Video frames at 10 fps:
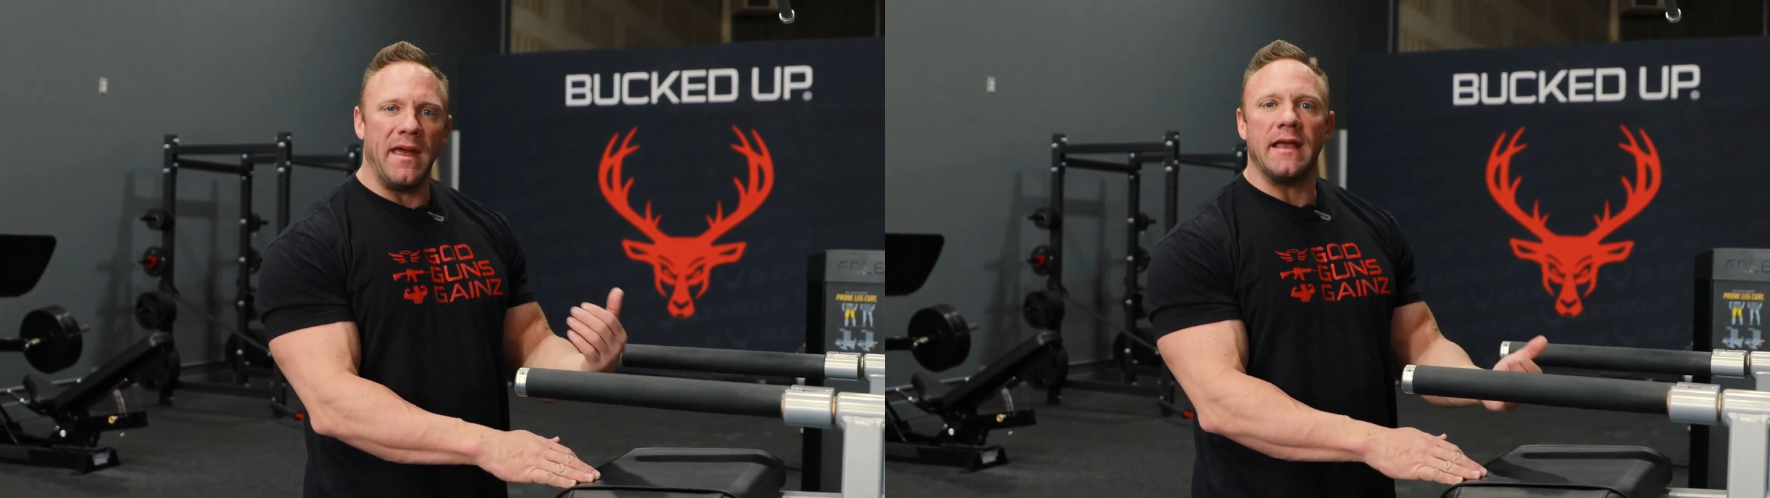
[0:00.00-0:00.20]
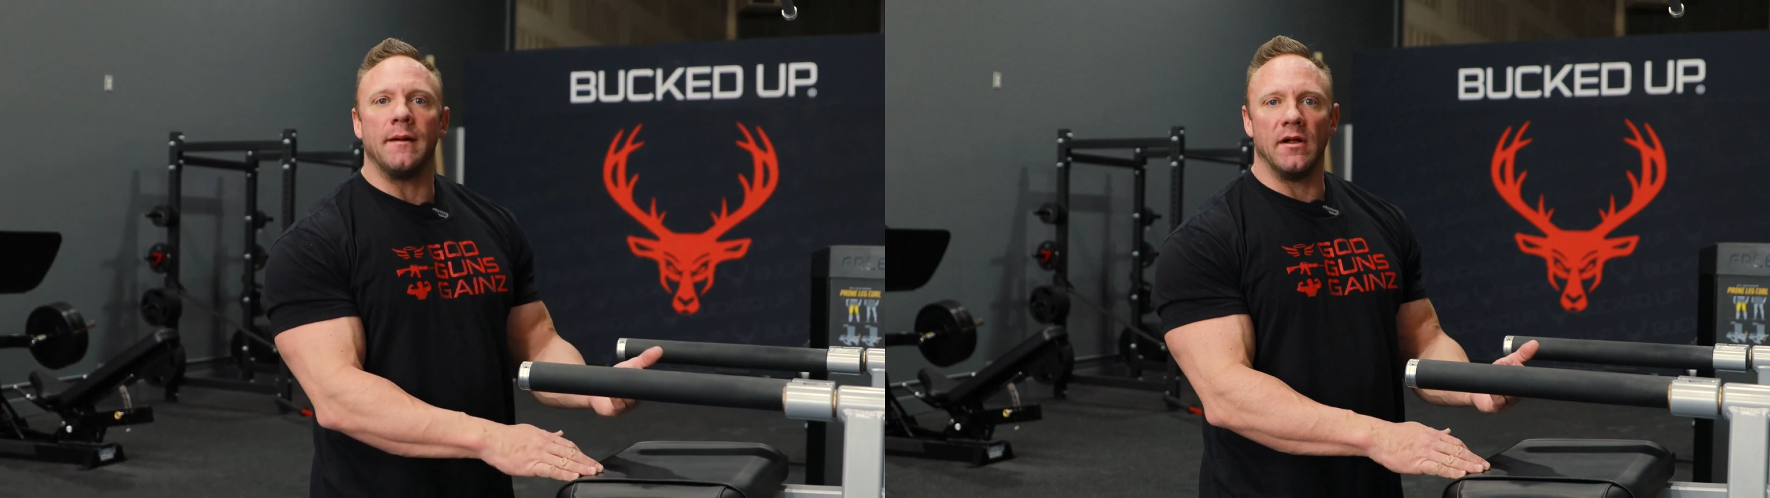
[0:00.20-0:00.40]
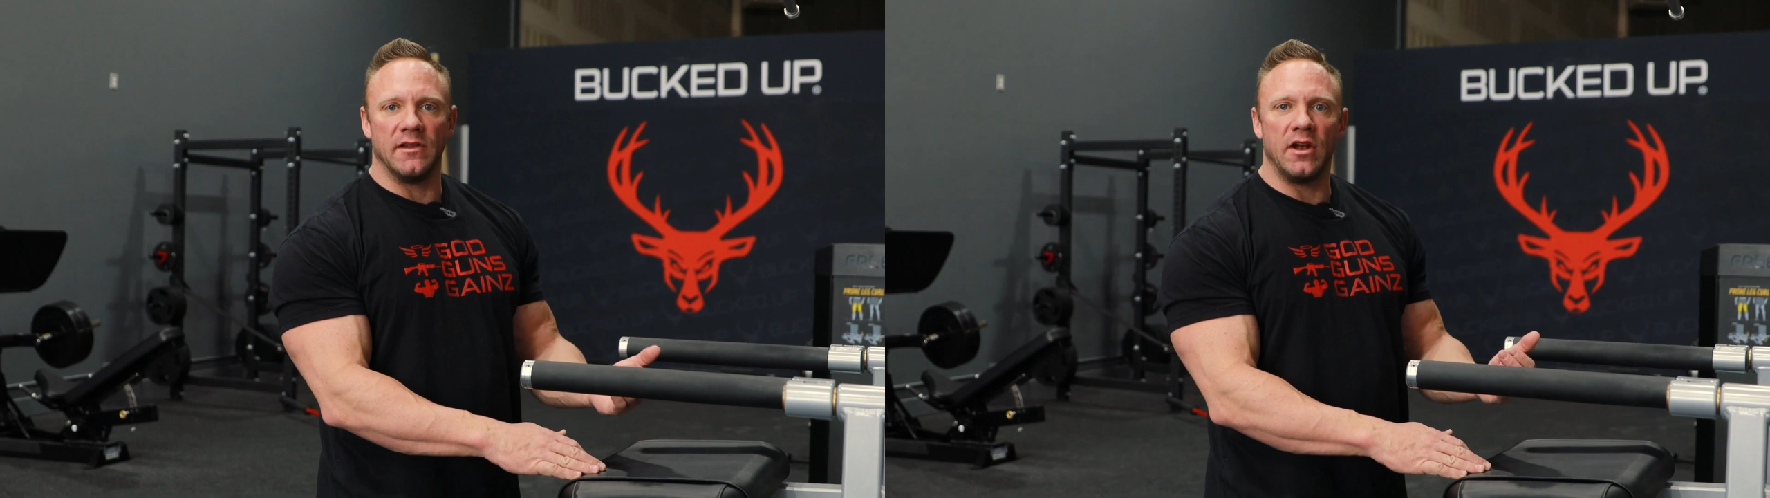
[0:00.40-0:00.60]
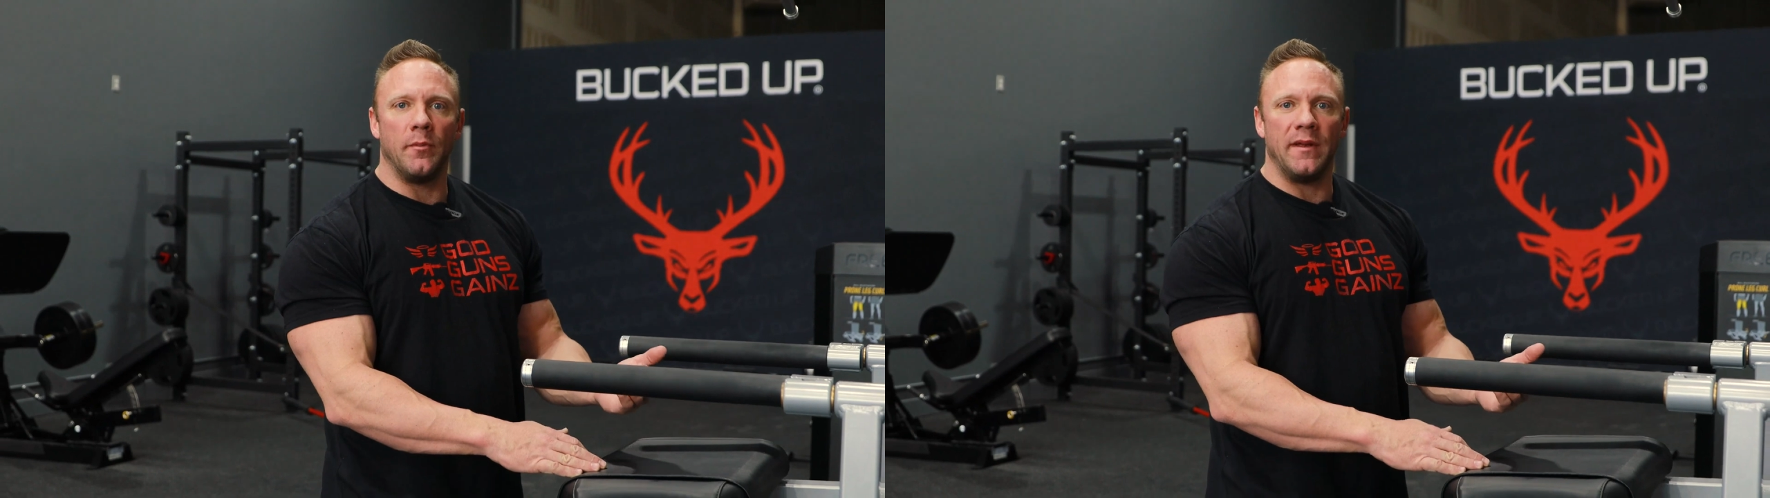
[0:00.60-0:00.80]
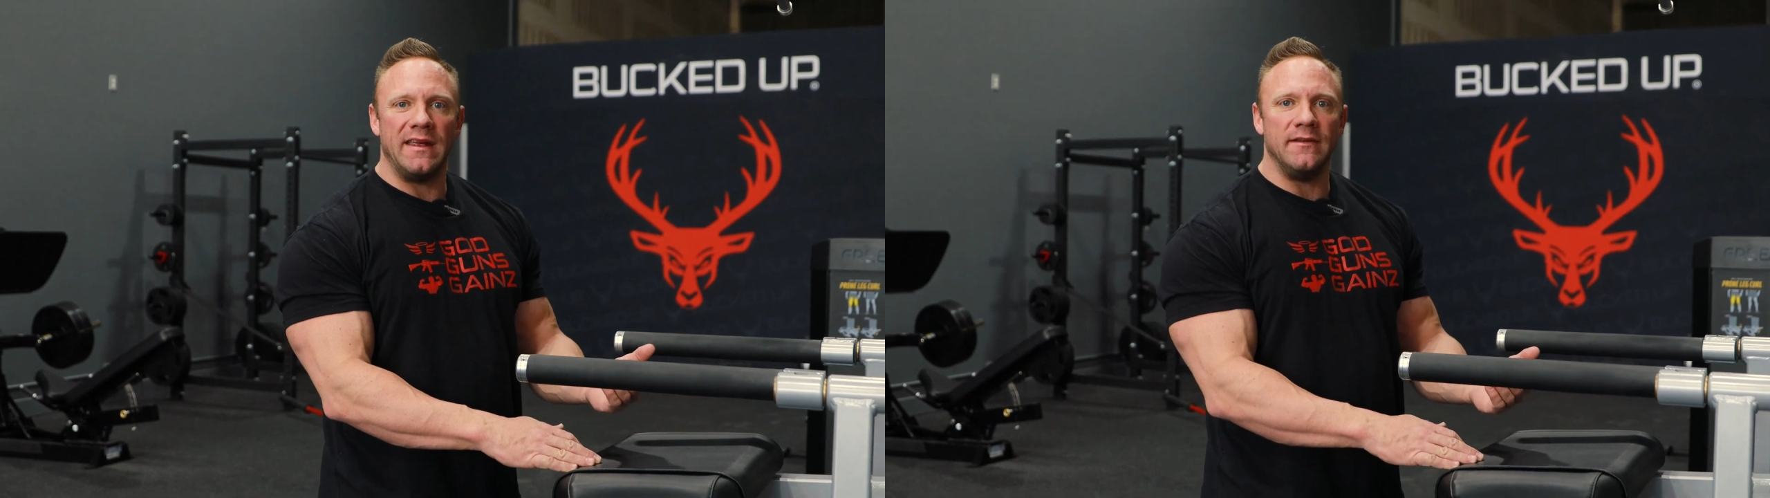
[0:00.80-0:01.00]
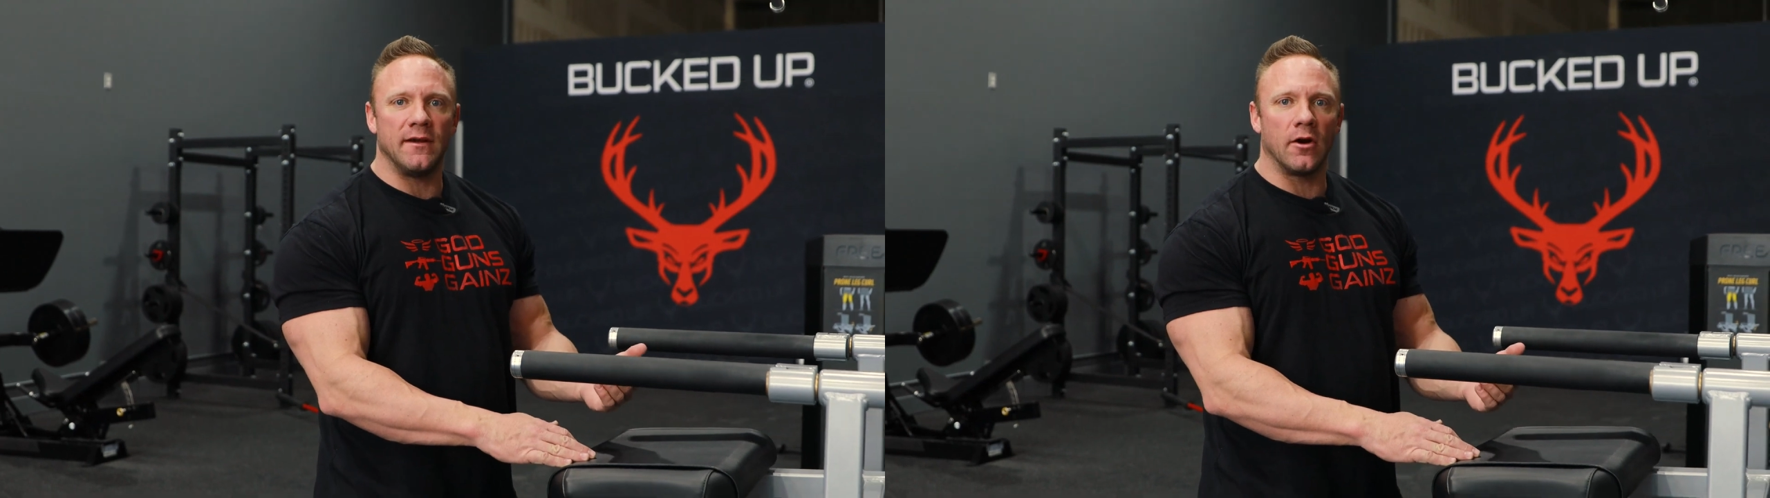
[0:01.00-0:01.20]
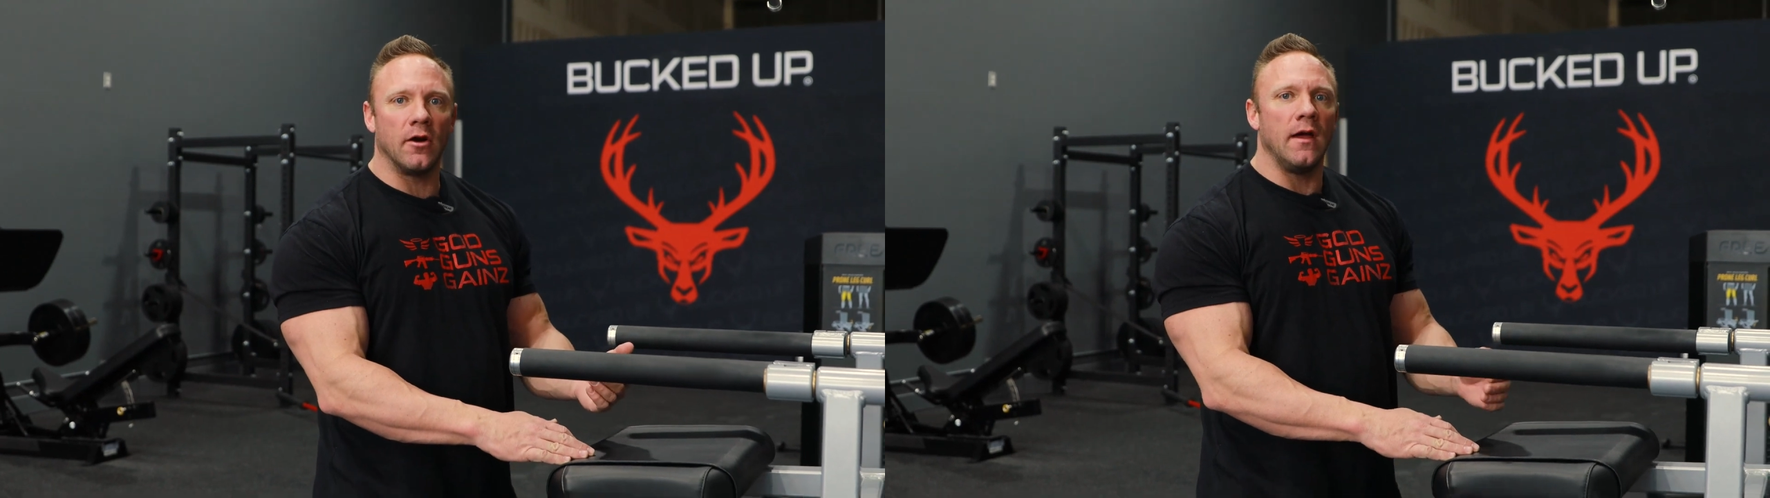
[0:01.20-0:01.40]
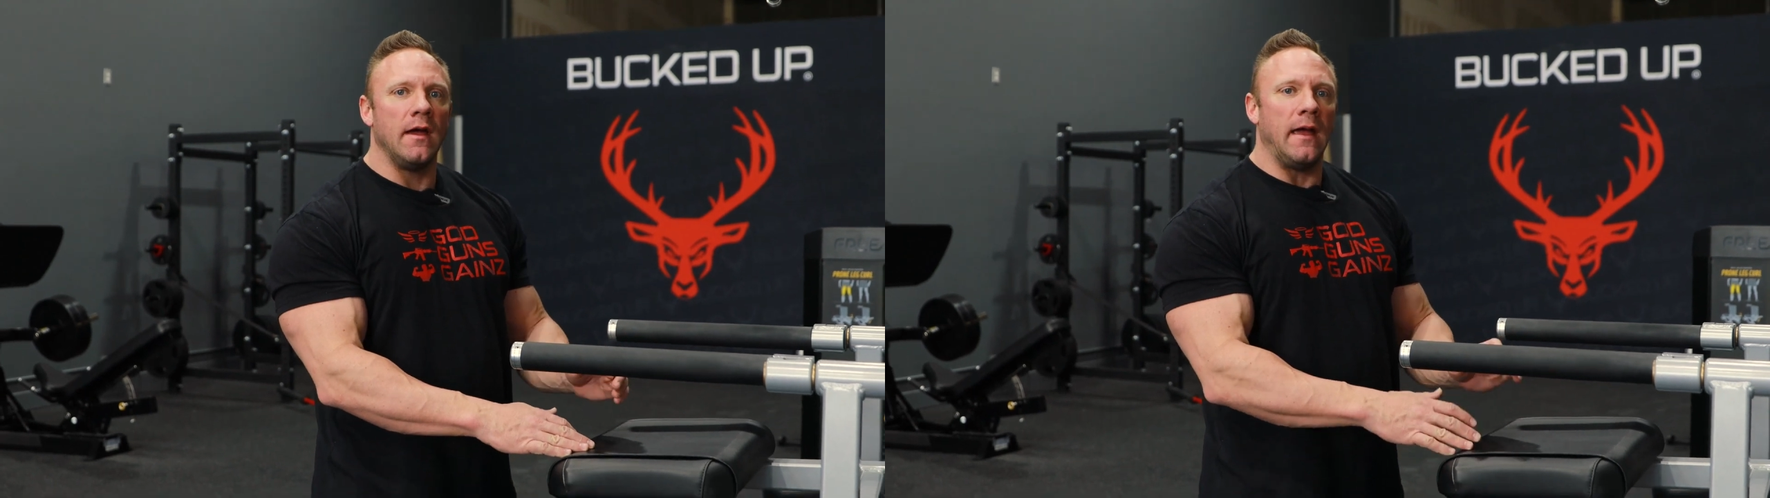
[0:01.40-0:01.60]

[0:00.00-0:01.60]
make them a little bit easier.